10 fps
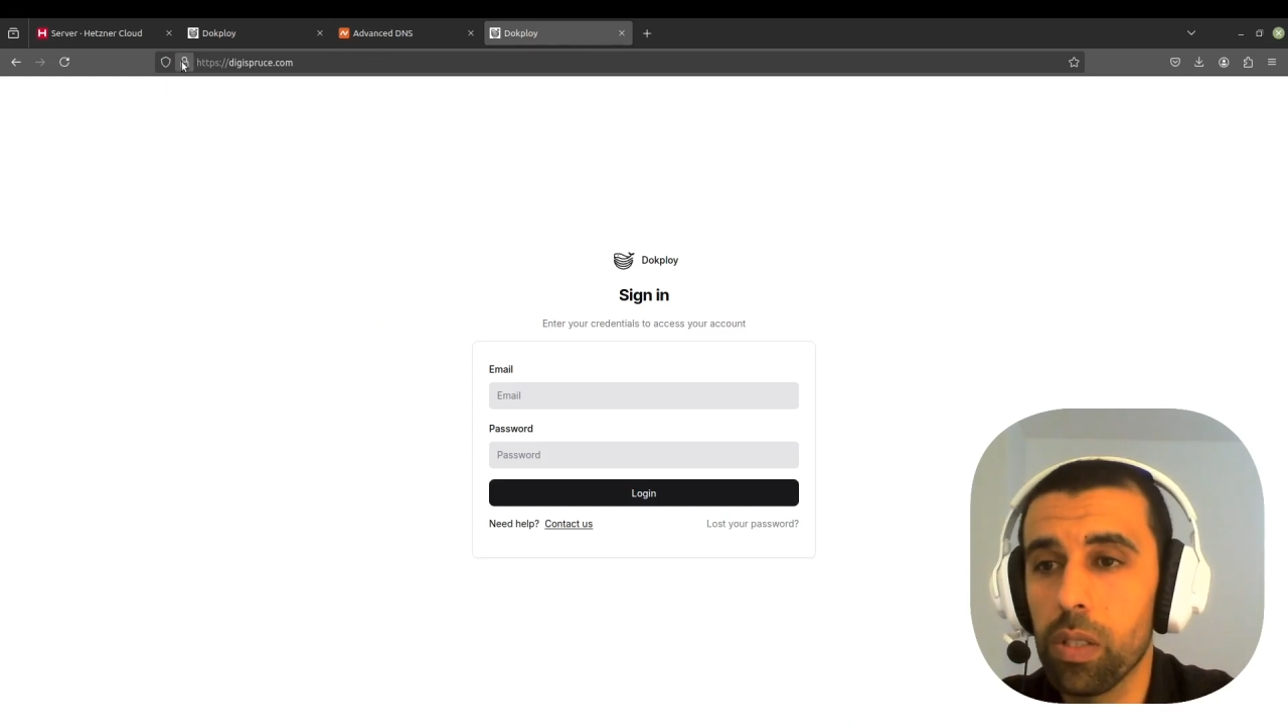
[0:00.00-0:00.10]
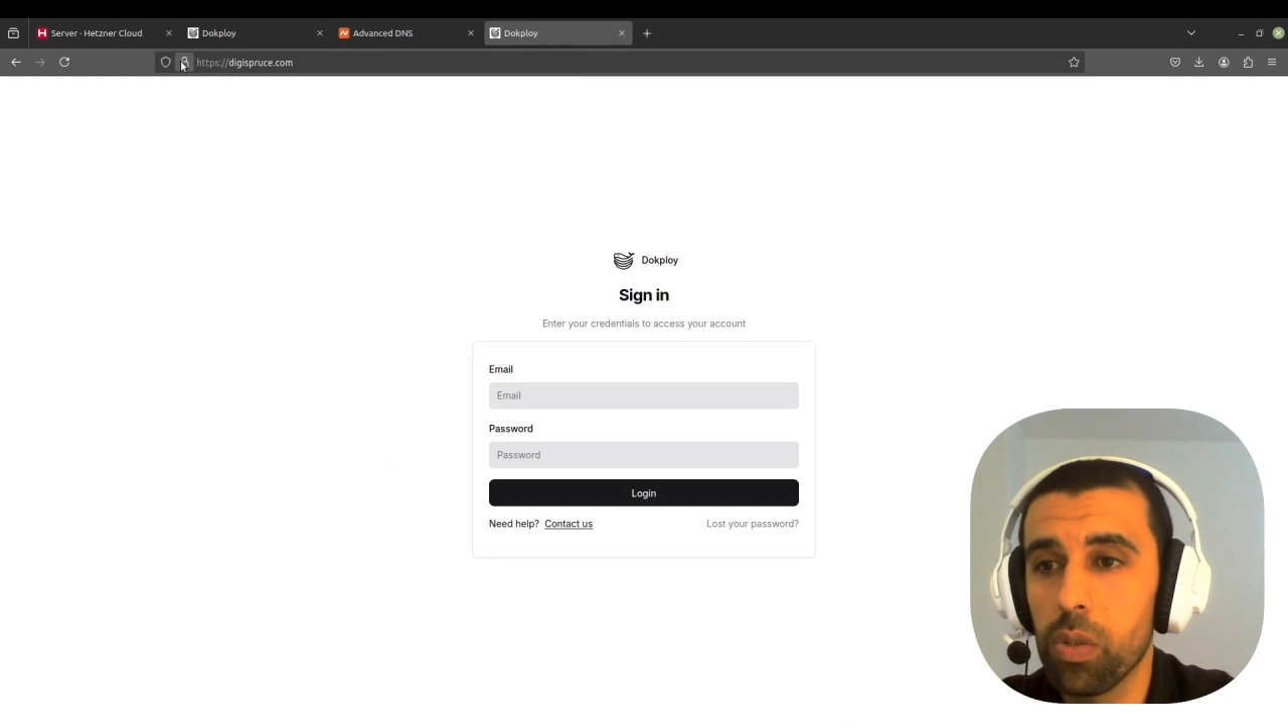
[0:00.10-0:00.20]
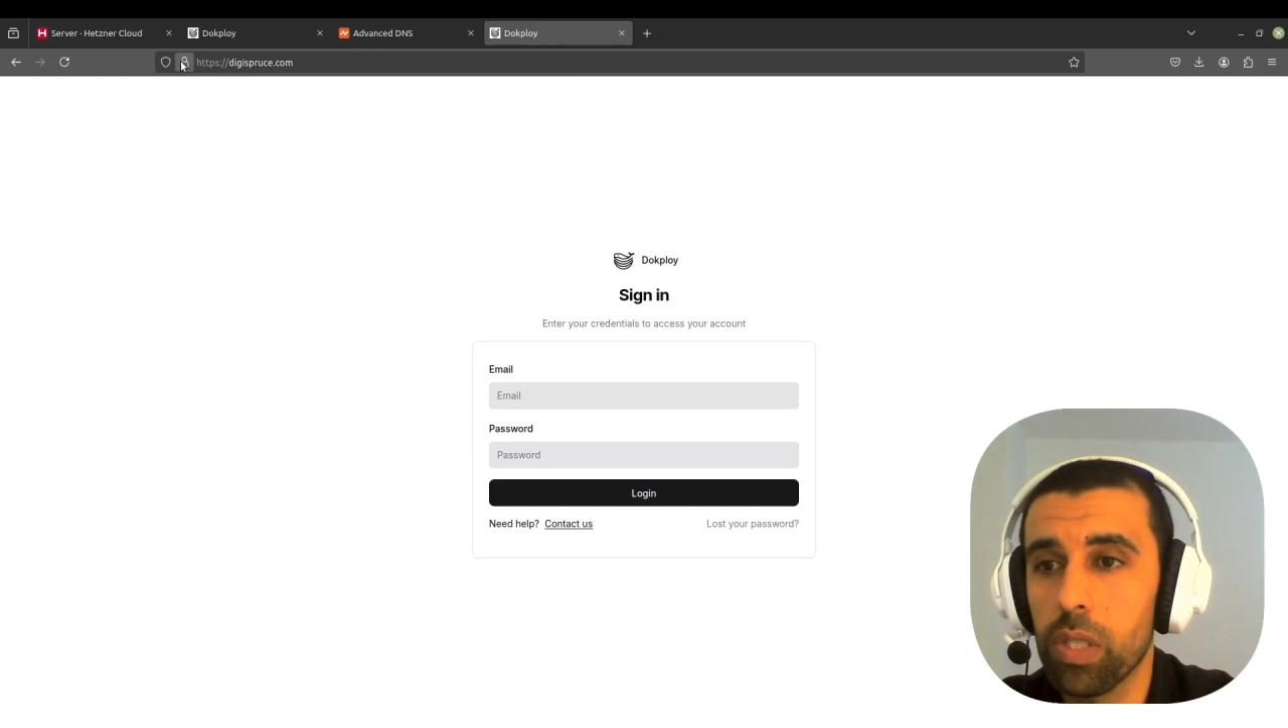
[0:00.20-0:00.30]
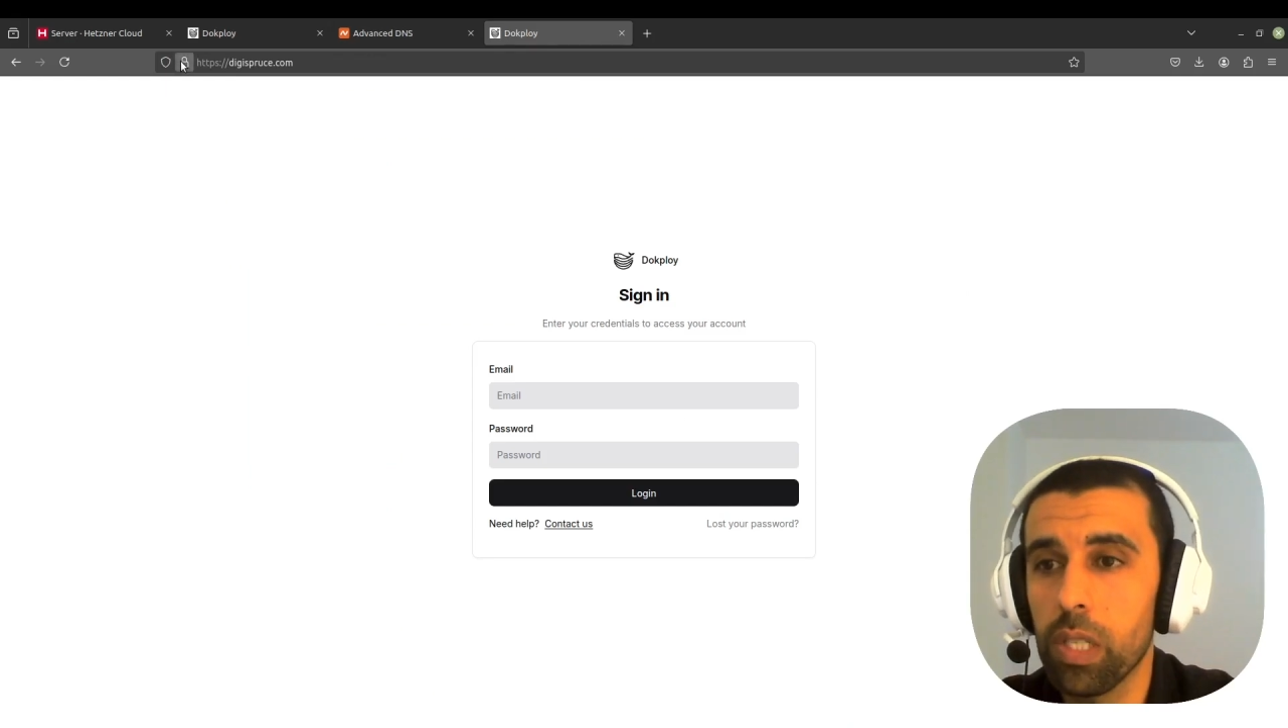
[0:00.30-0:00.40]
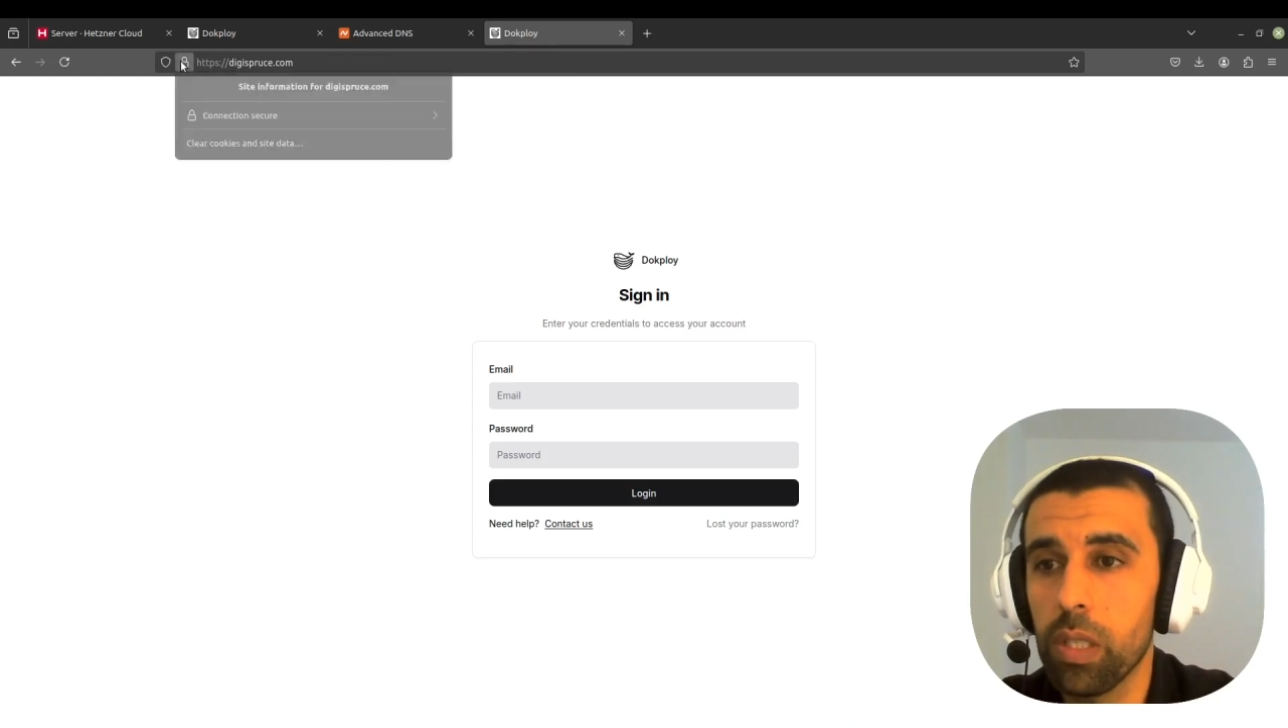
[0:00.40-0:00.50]
you
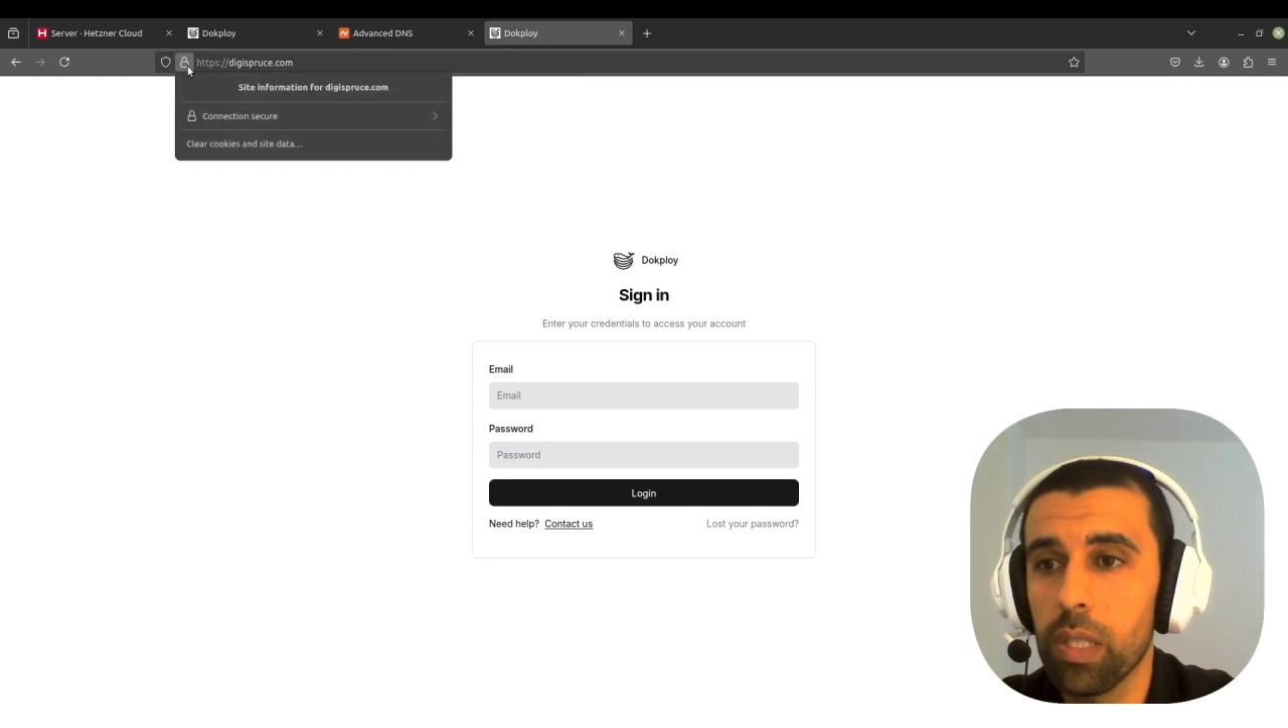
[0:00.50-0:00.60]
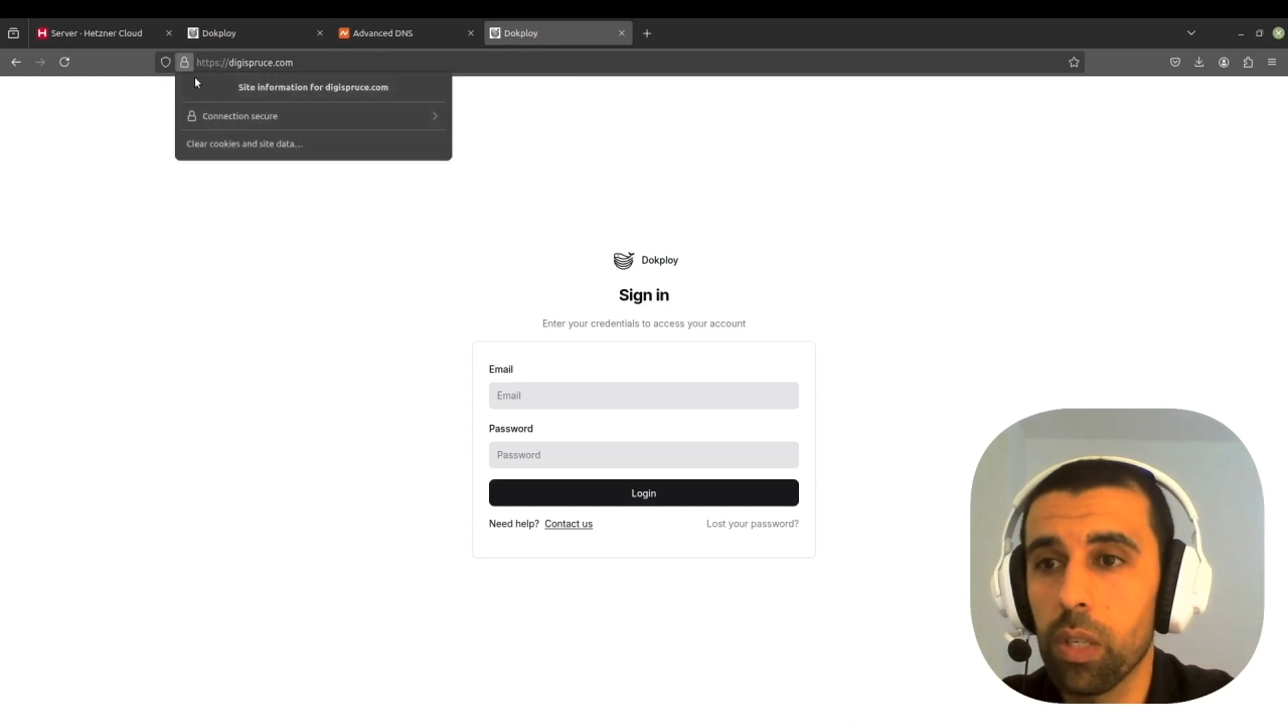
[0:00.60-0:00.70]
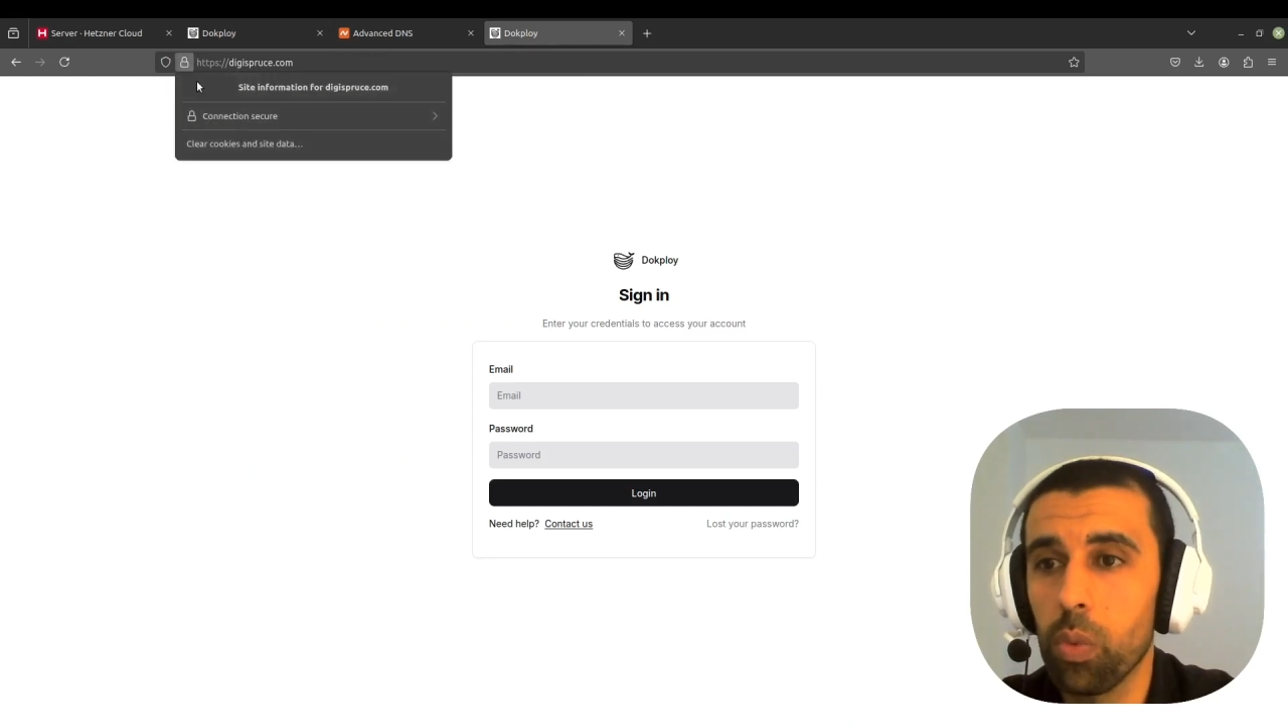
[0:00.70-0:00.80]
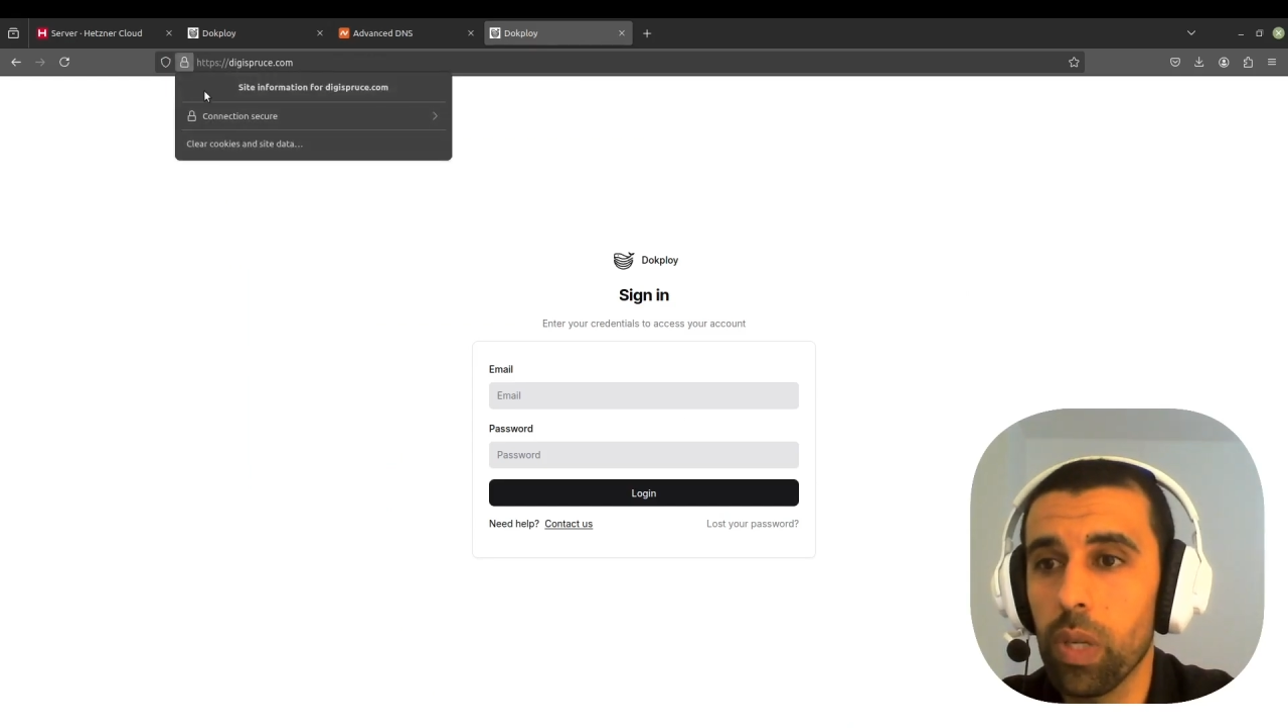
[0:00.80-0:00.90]
see that